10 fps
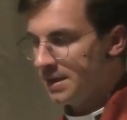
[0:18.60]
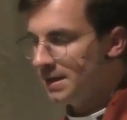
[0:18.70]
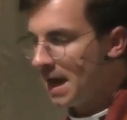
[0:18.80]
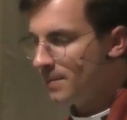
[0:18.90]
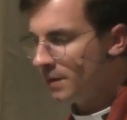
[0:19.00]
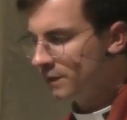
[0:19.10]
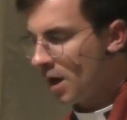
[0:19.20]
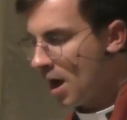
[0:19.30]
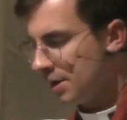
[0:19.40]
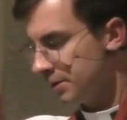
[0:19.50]
In the name
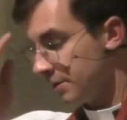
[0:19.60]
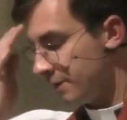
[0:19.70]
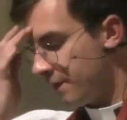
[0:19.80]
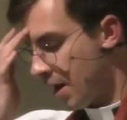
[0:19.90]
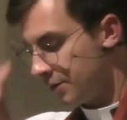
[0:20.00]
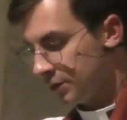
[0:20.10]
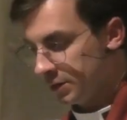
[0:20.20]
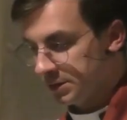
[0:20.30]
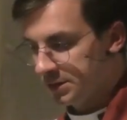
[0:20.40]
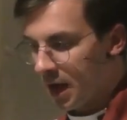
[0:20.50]
of God,
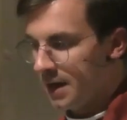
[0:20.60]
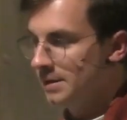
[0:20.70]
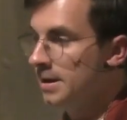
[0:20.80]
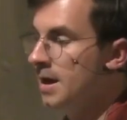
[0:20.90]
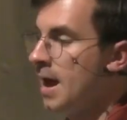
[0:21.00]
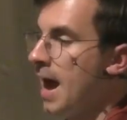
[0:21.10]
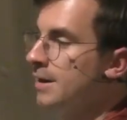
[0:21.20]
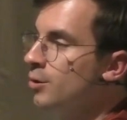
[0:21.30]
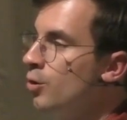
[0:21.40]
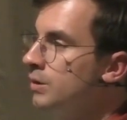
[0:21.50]
Father, Son,
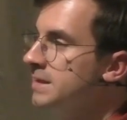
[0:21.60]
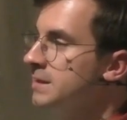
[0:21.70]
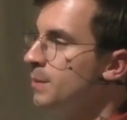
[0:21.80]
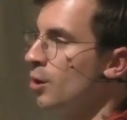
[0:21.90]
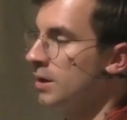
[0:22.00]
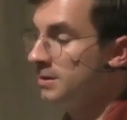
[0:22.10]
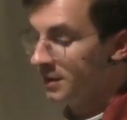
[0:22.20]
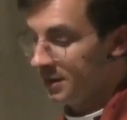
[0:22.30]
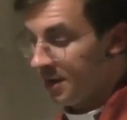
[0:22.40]
and Holy Spirit.